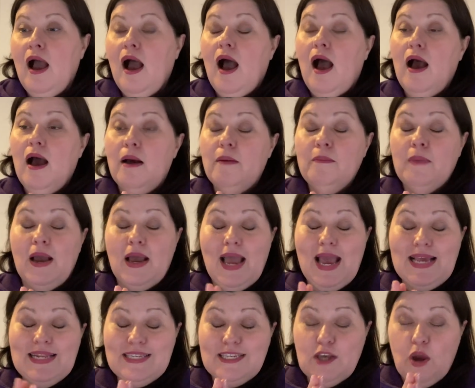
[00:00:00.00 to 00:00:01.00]
Um,
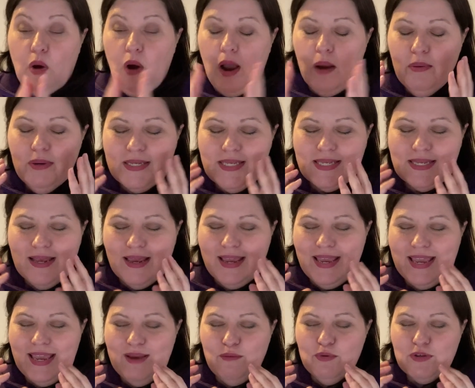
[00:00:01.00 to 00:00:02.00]
so I was,
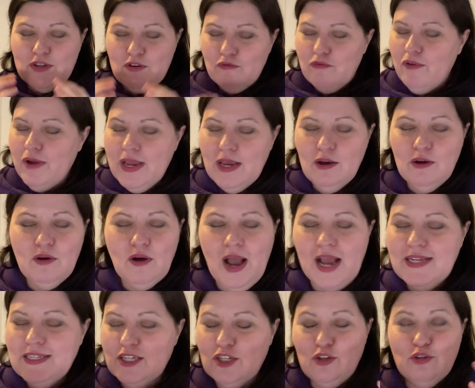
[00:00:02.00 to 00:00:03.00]
it was a real, I
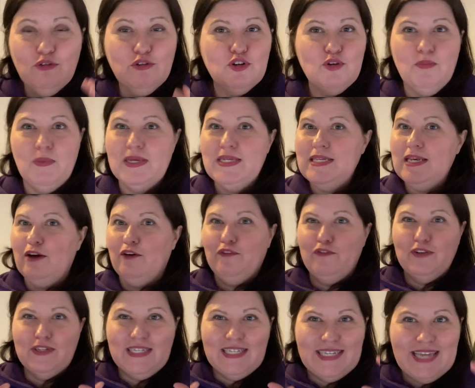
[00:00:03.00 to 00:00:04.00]
had to talk to myself
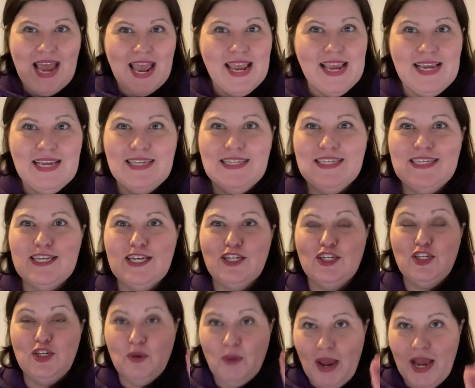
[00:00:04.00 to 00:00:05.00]
for days
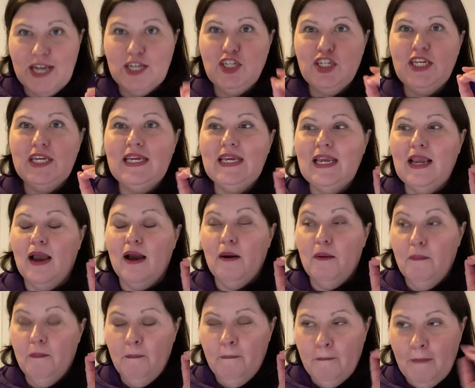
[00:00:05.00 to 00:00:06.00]
to actually
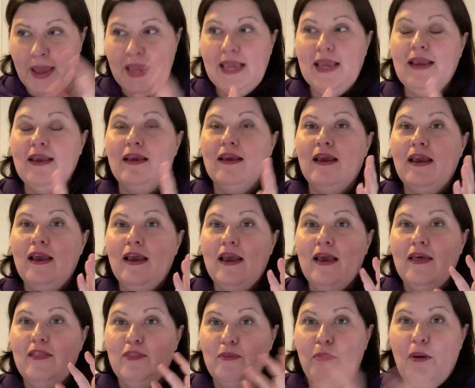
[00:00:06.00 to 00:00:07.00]
make
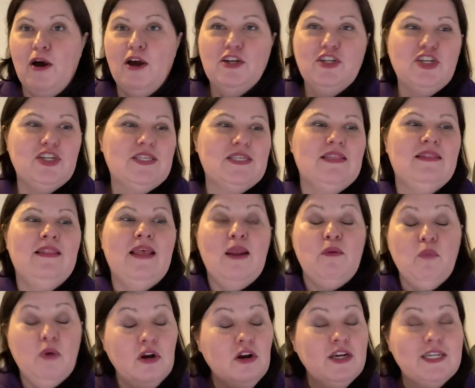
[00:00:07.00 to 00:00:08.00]
purchase and
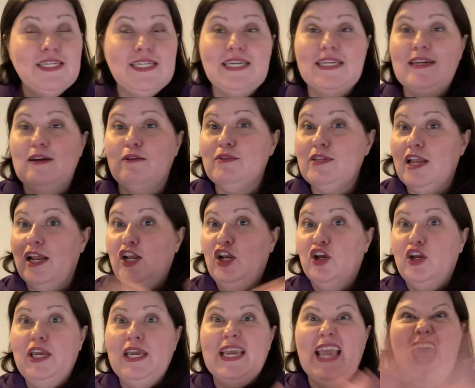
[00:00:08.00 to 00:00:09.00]
then when I did I was like
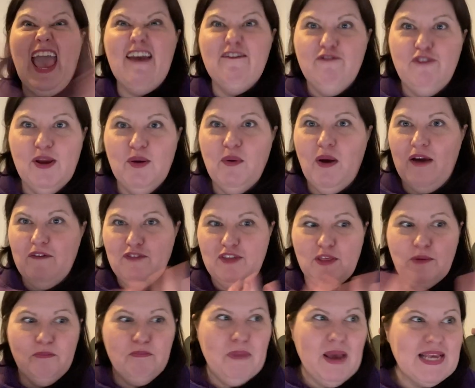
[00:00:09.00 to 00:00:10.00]
looking everywhere for
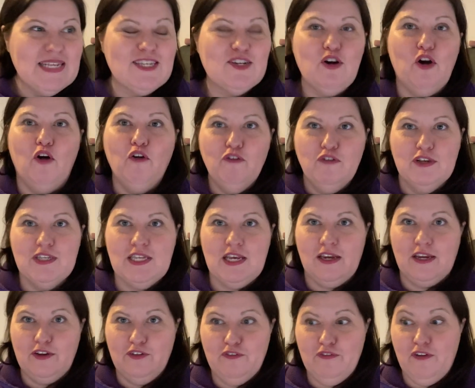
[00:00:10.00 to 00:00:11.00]
the best offers I
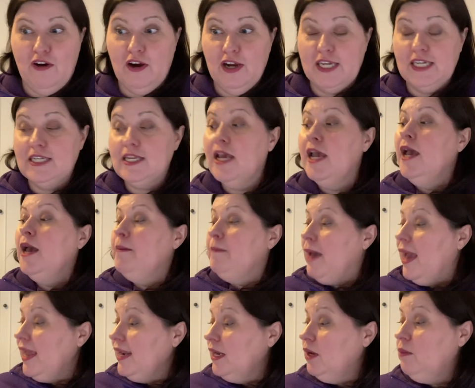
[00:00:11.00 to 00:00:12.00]
could find
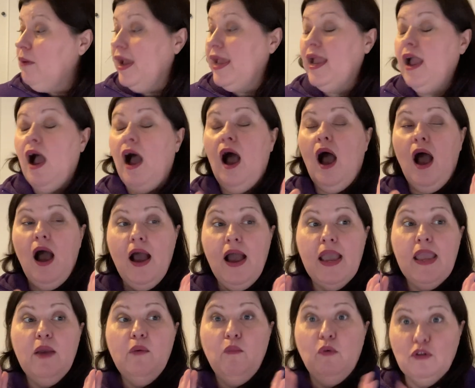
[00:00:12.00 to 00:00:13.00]
but anyway
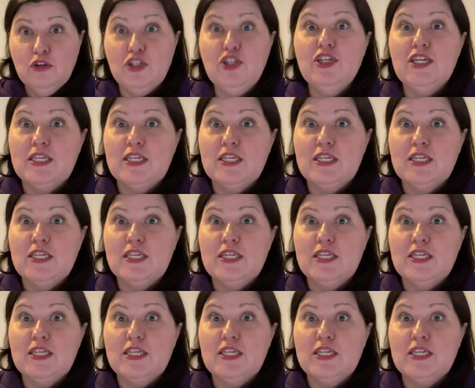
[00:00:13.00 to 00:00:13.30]
I want to